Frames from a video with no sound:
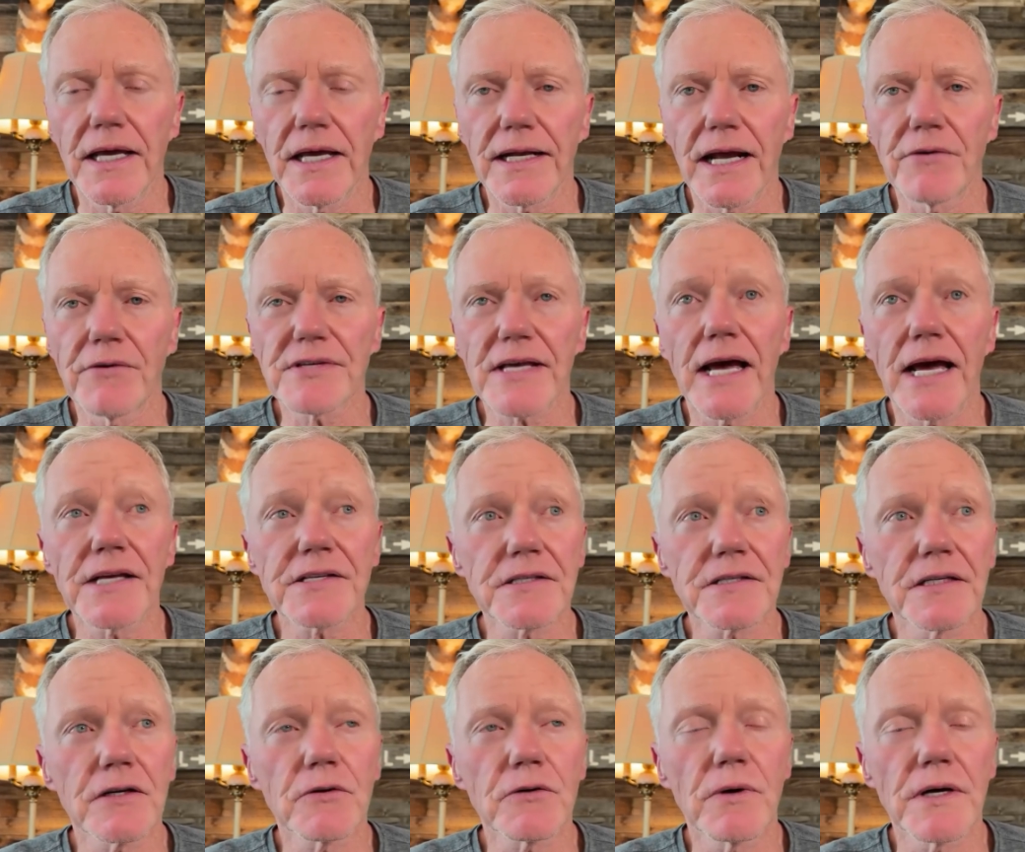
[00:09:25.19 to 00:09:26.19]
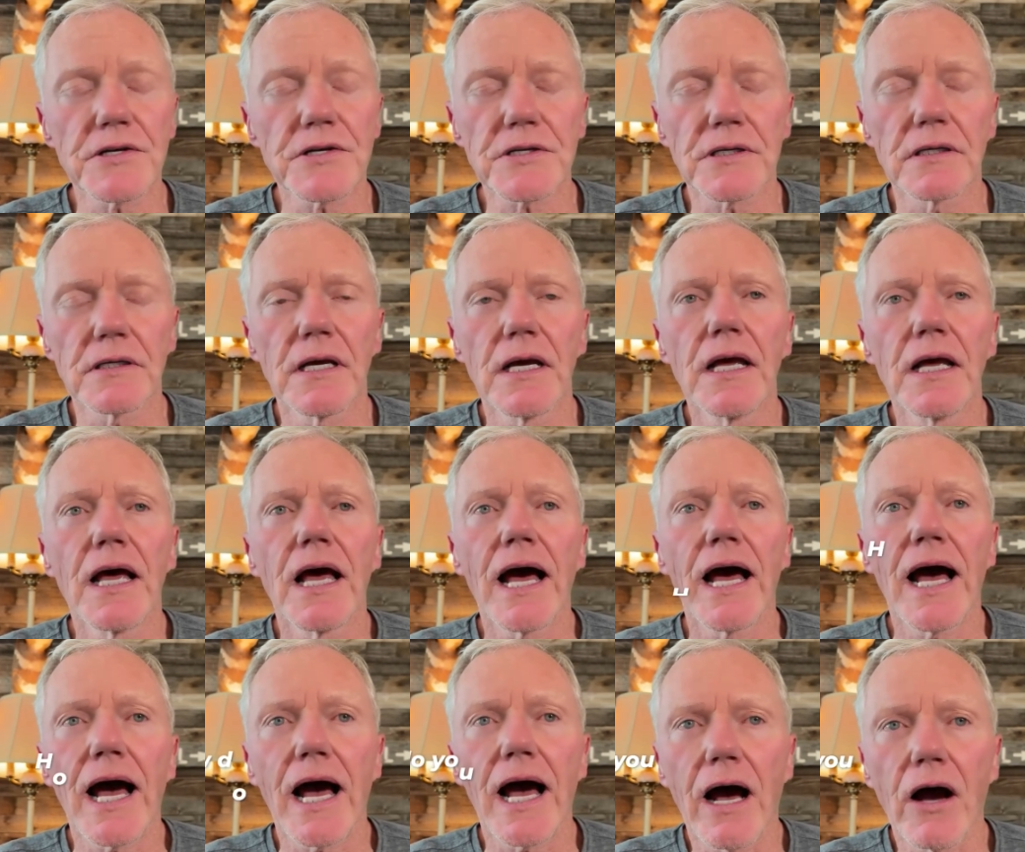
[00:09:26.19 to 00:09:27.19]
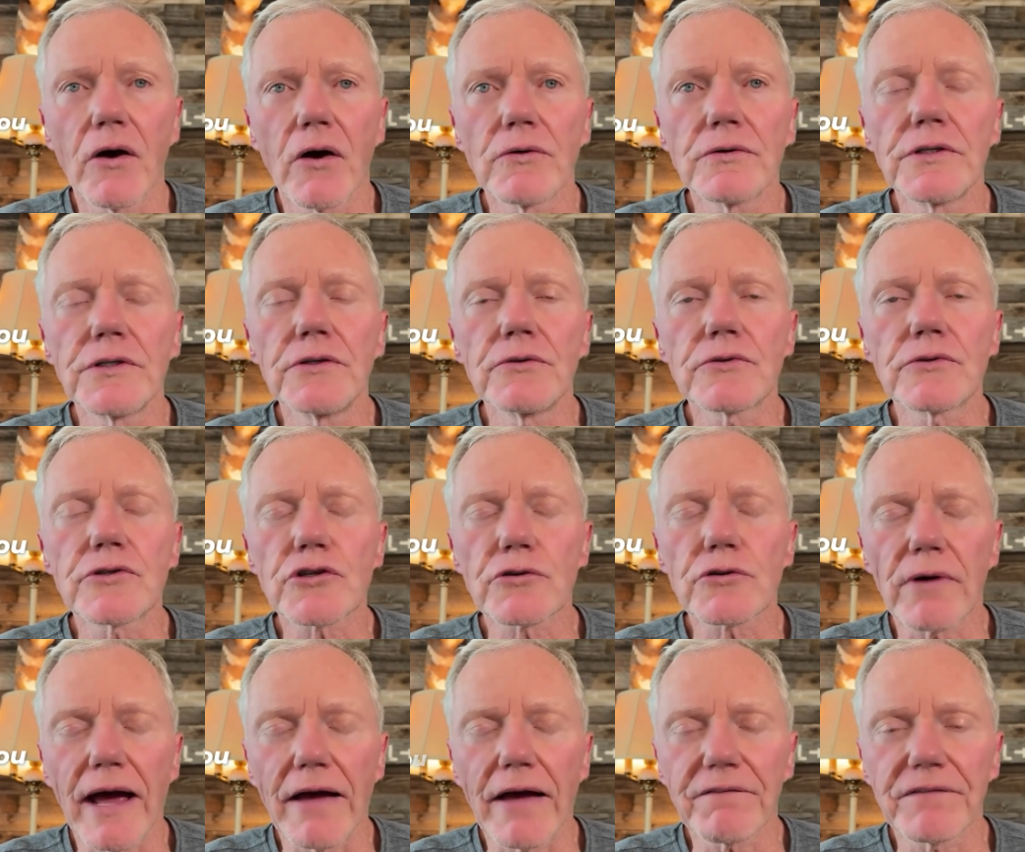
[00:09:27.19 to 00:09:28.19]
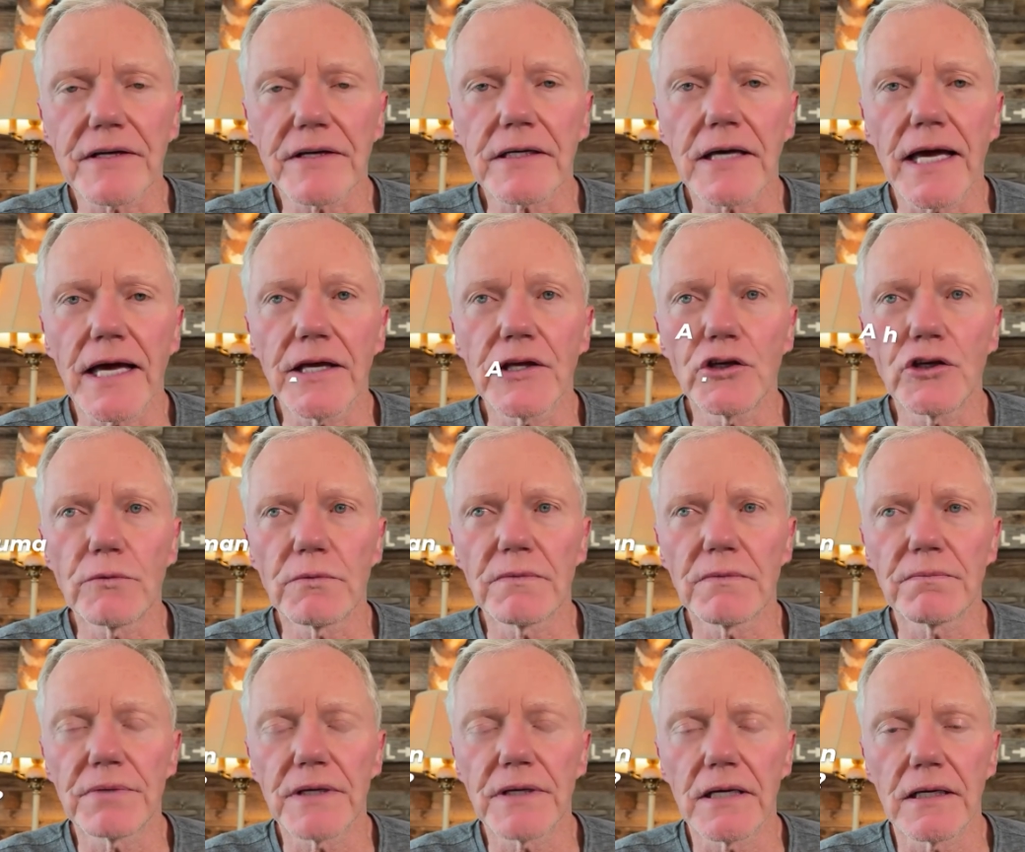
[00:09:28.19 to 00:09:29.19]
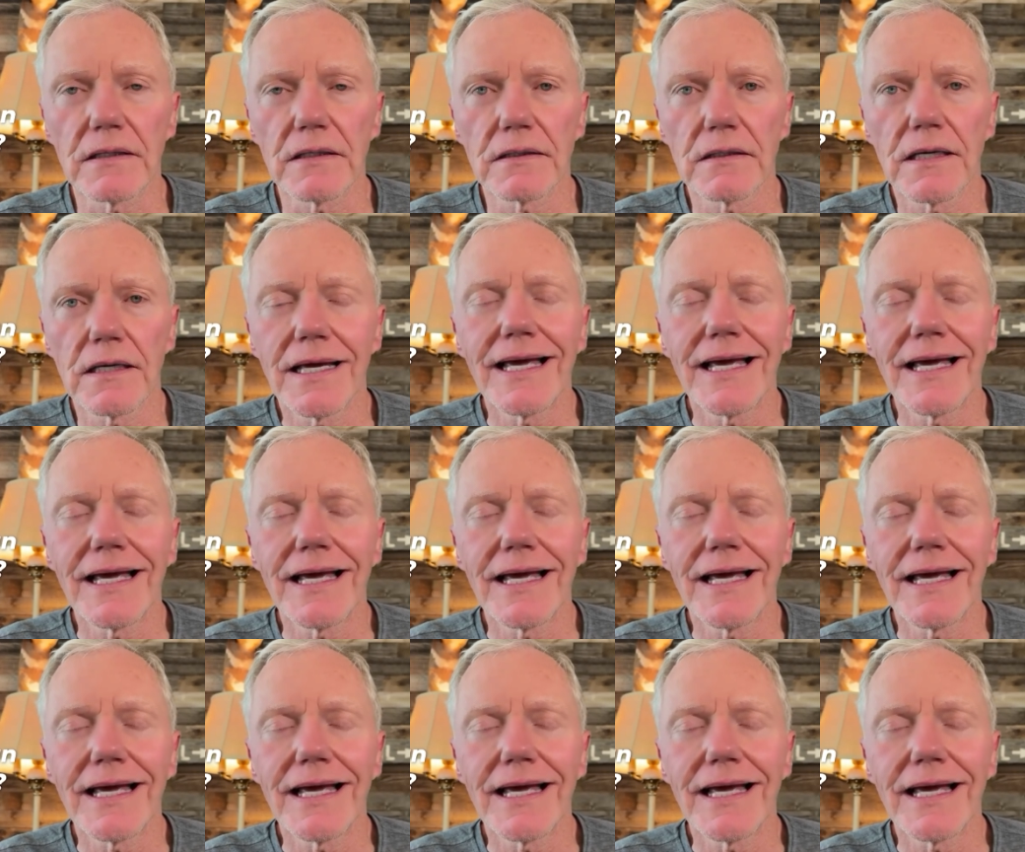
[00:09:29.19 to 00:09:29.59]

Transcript: And I was asking the question, how do you traffic a human being?